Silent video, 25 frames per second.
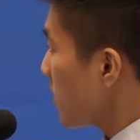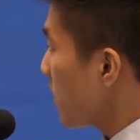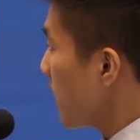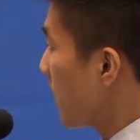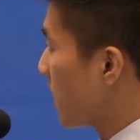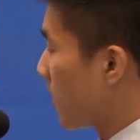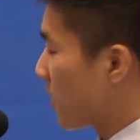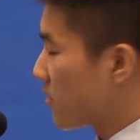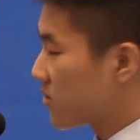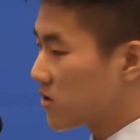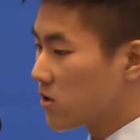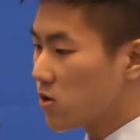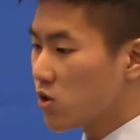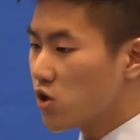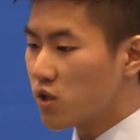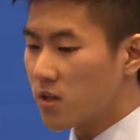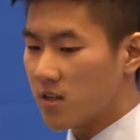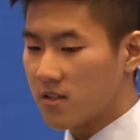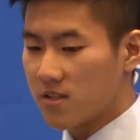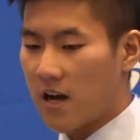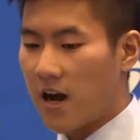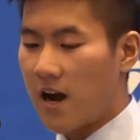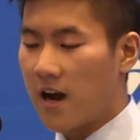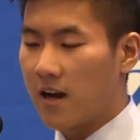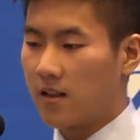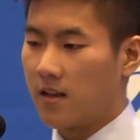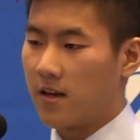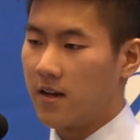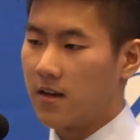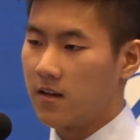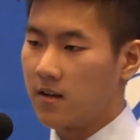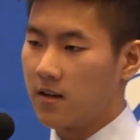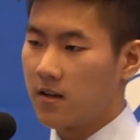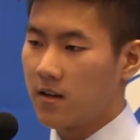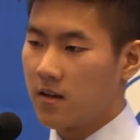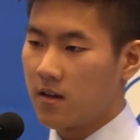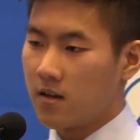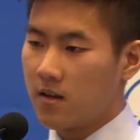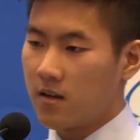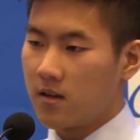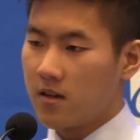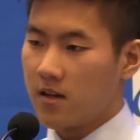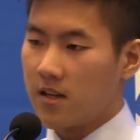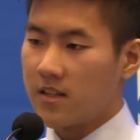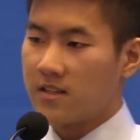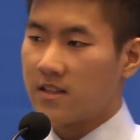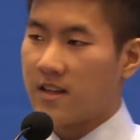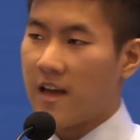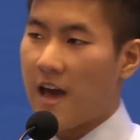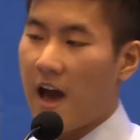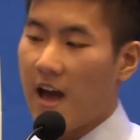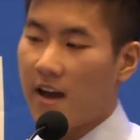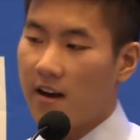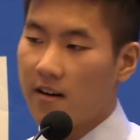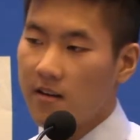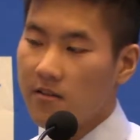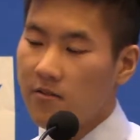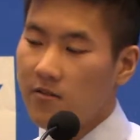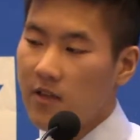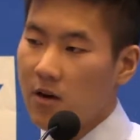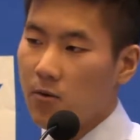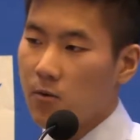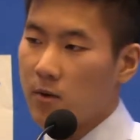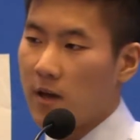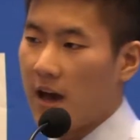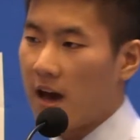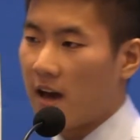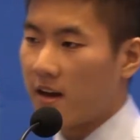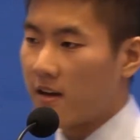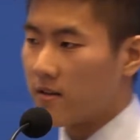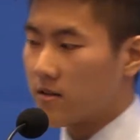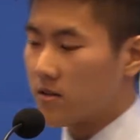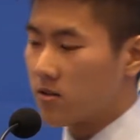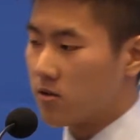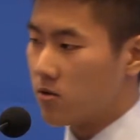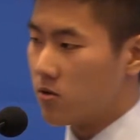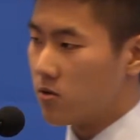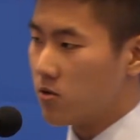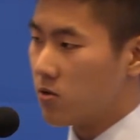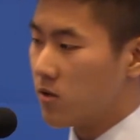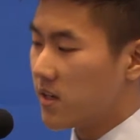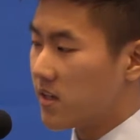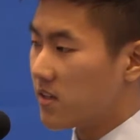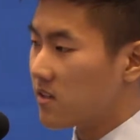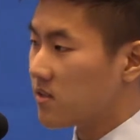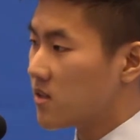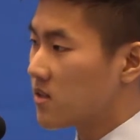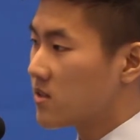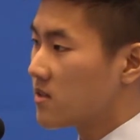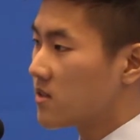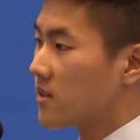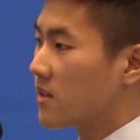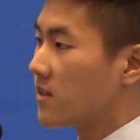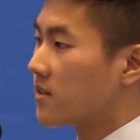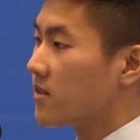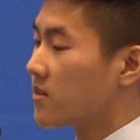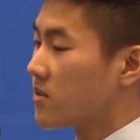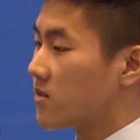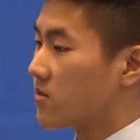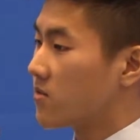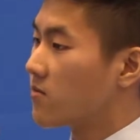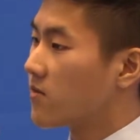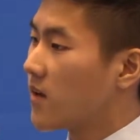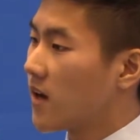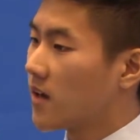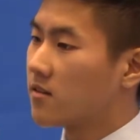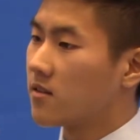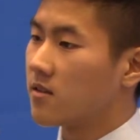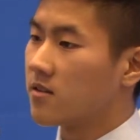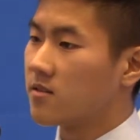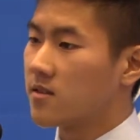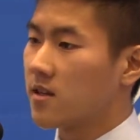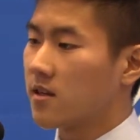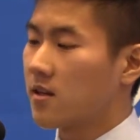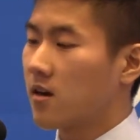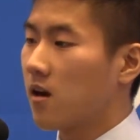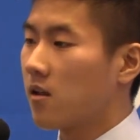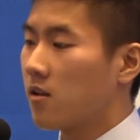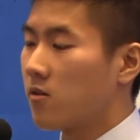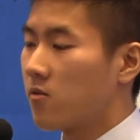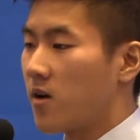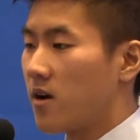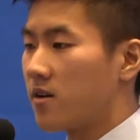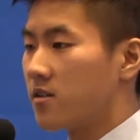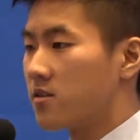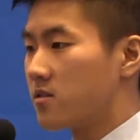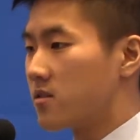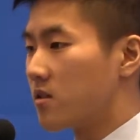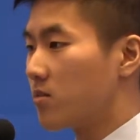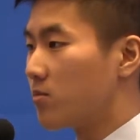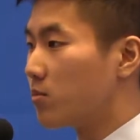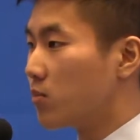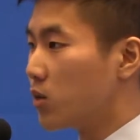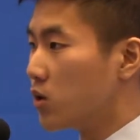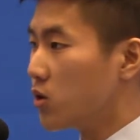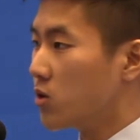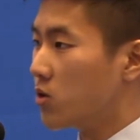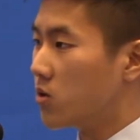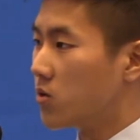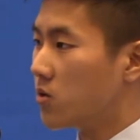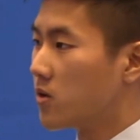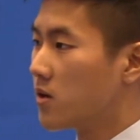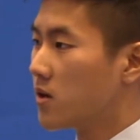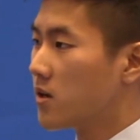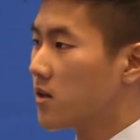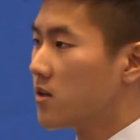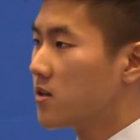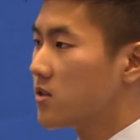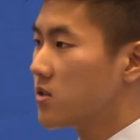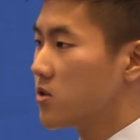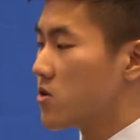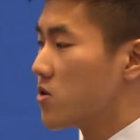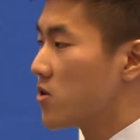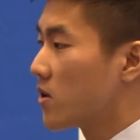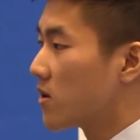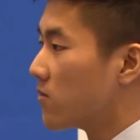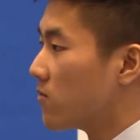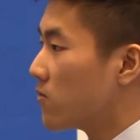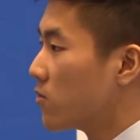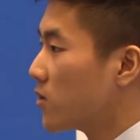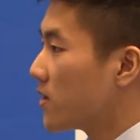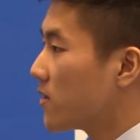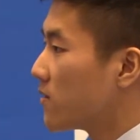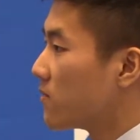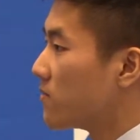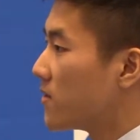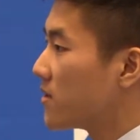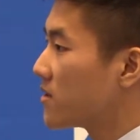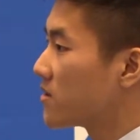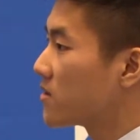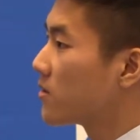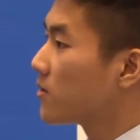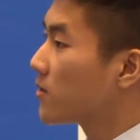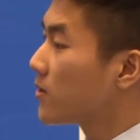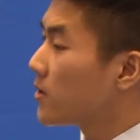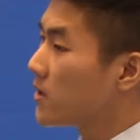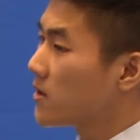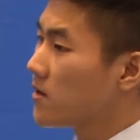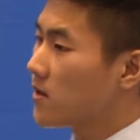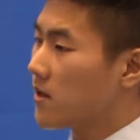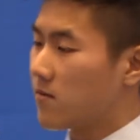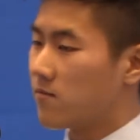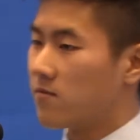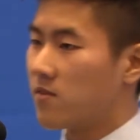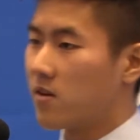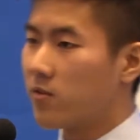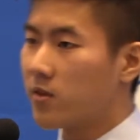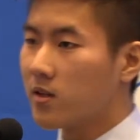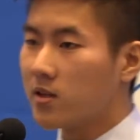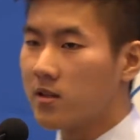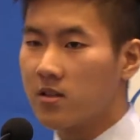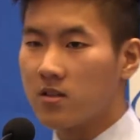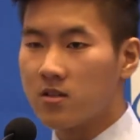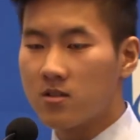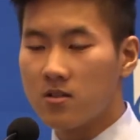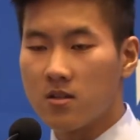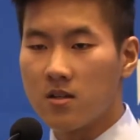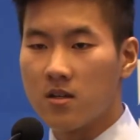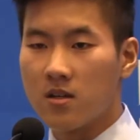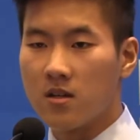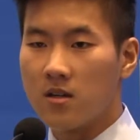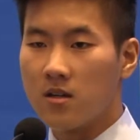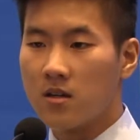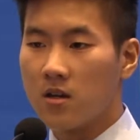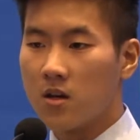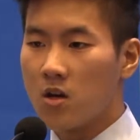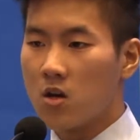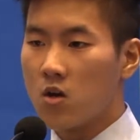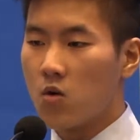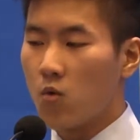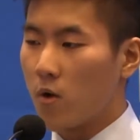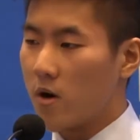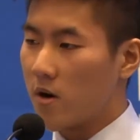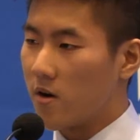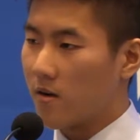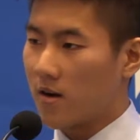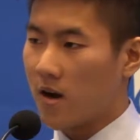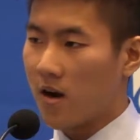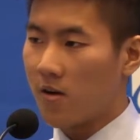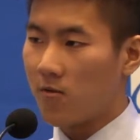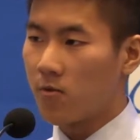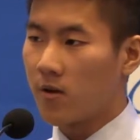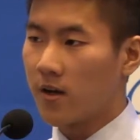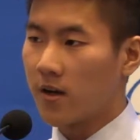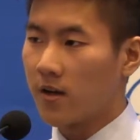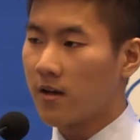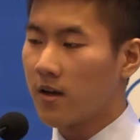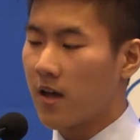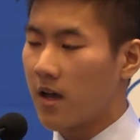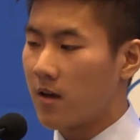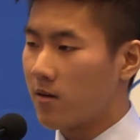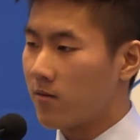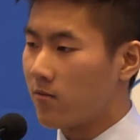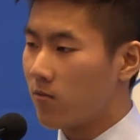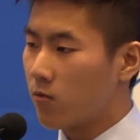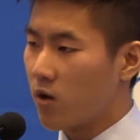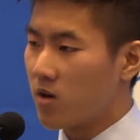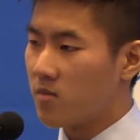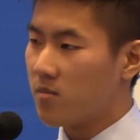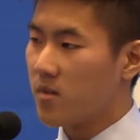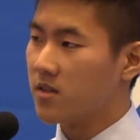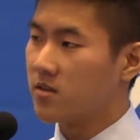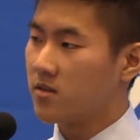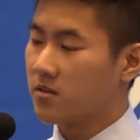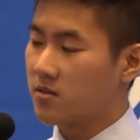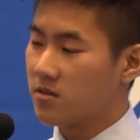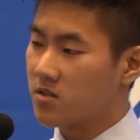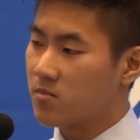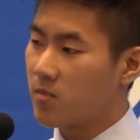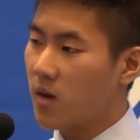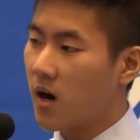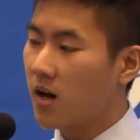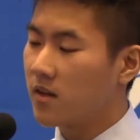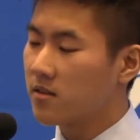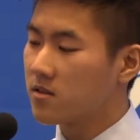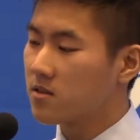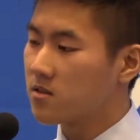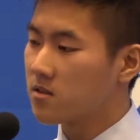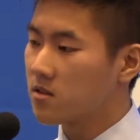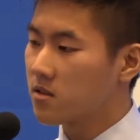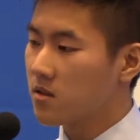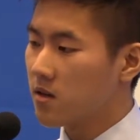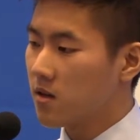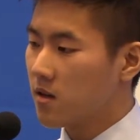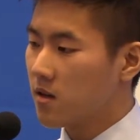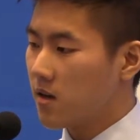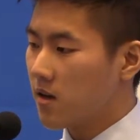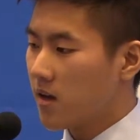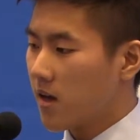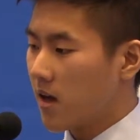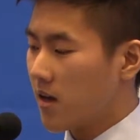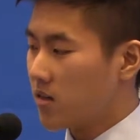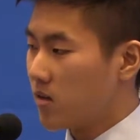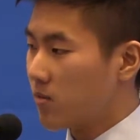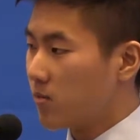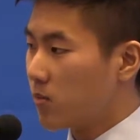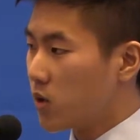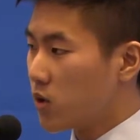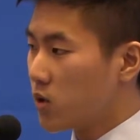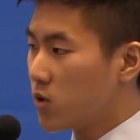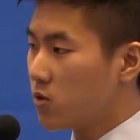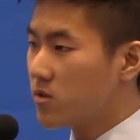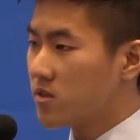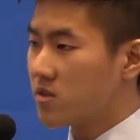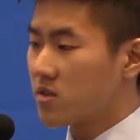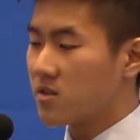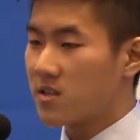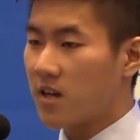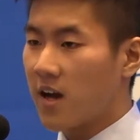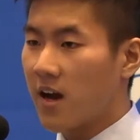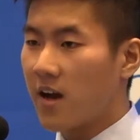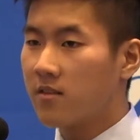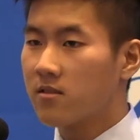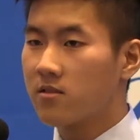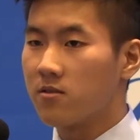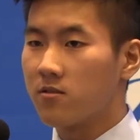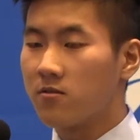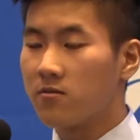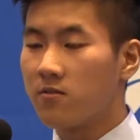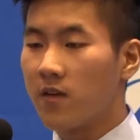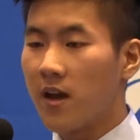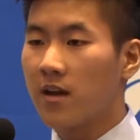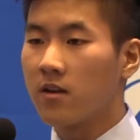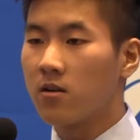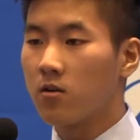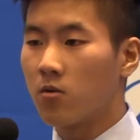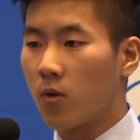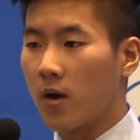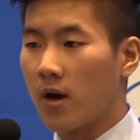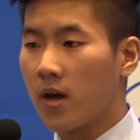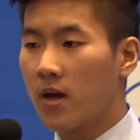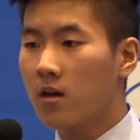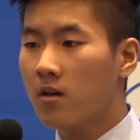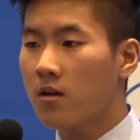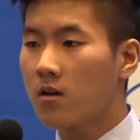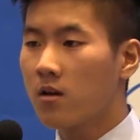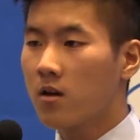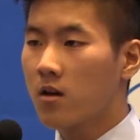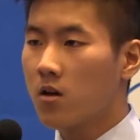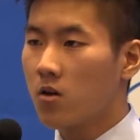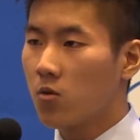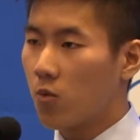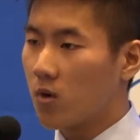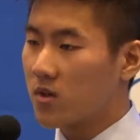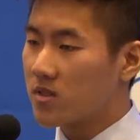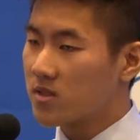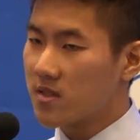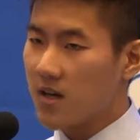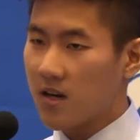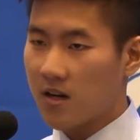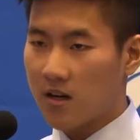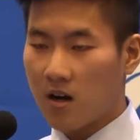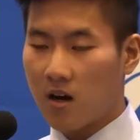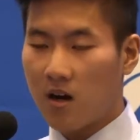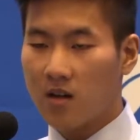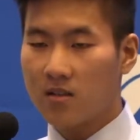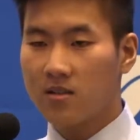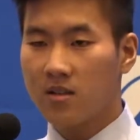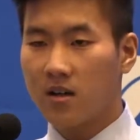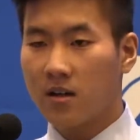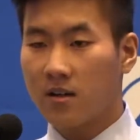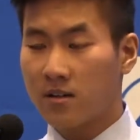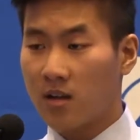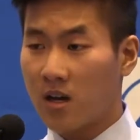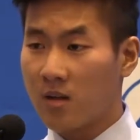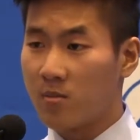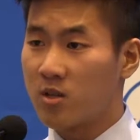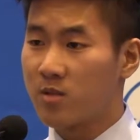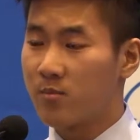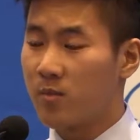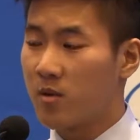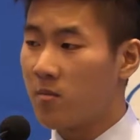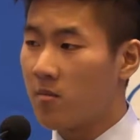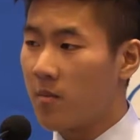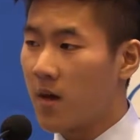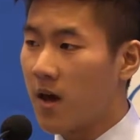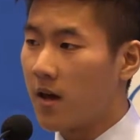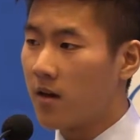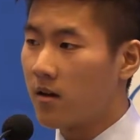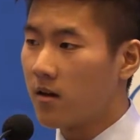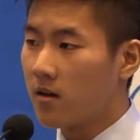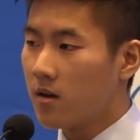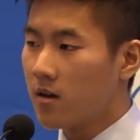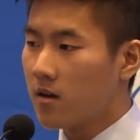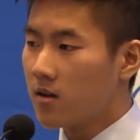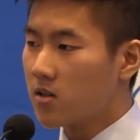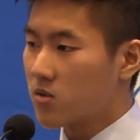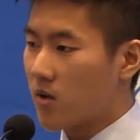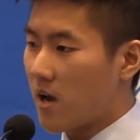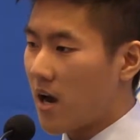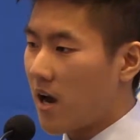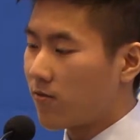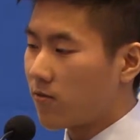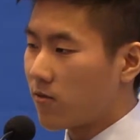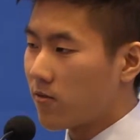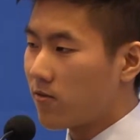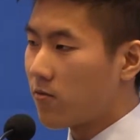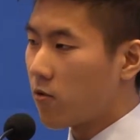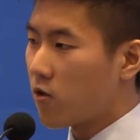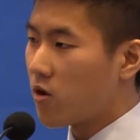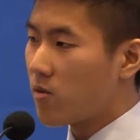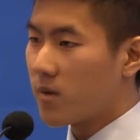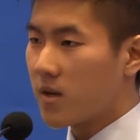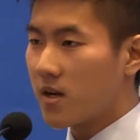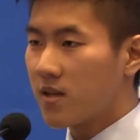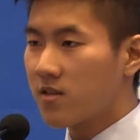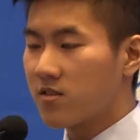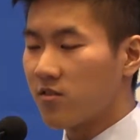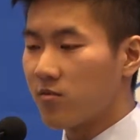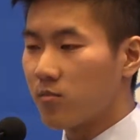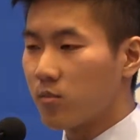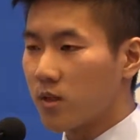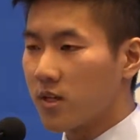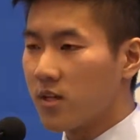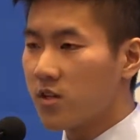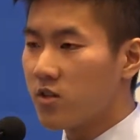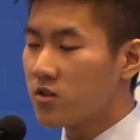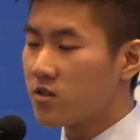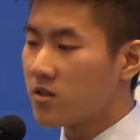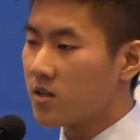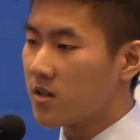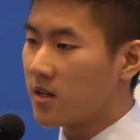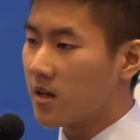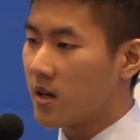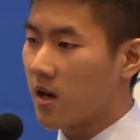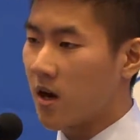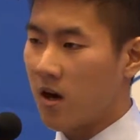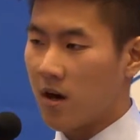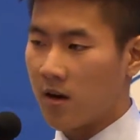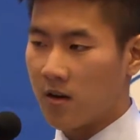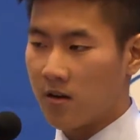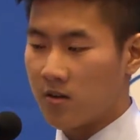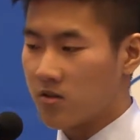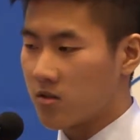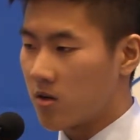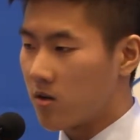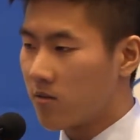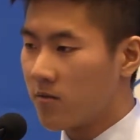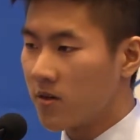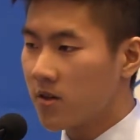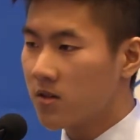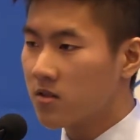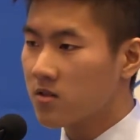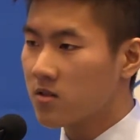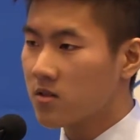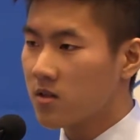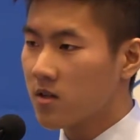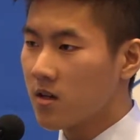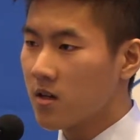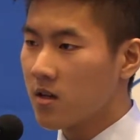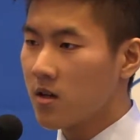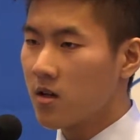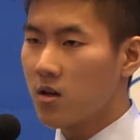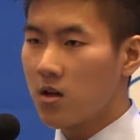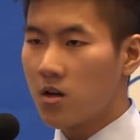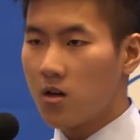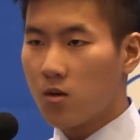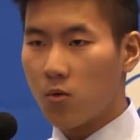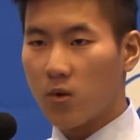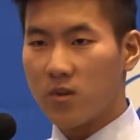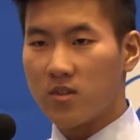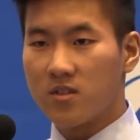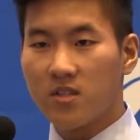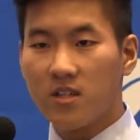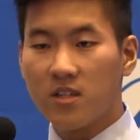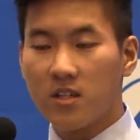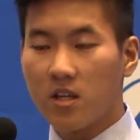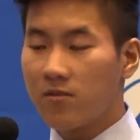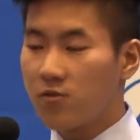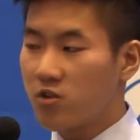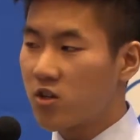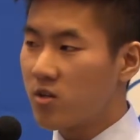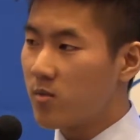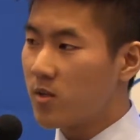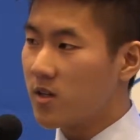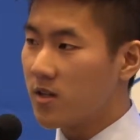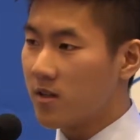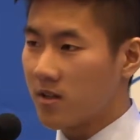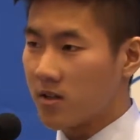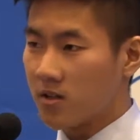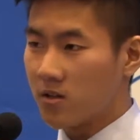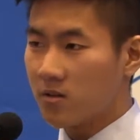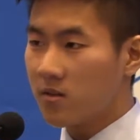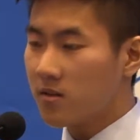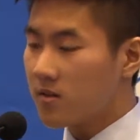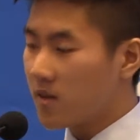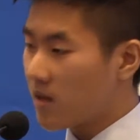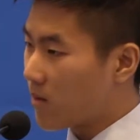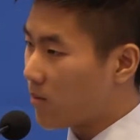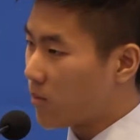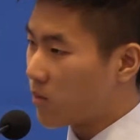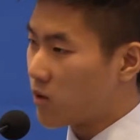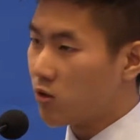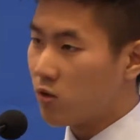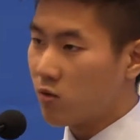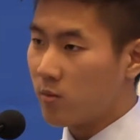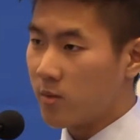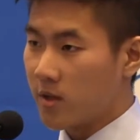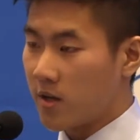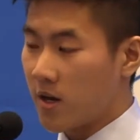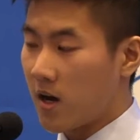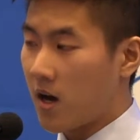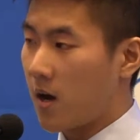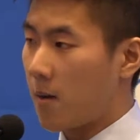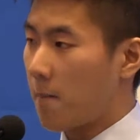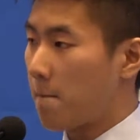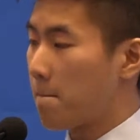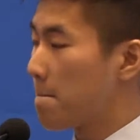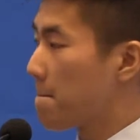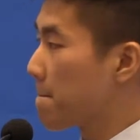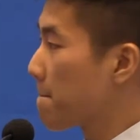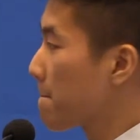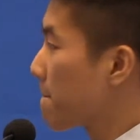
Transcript: And our solution is Highlight. It's an additive that we add into existing disinfectants that colorize it blue, so you can really visibly and vividly see where you're covering and avoid missing spots. And the blue is designed to fade away once that contact time has been met. So after 4 minutes of bleach sitting on a surface, when C. diff should be killed, that blue will be gone.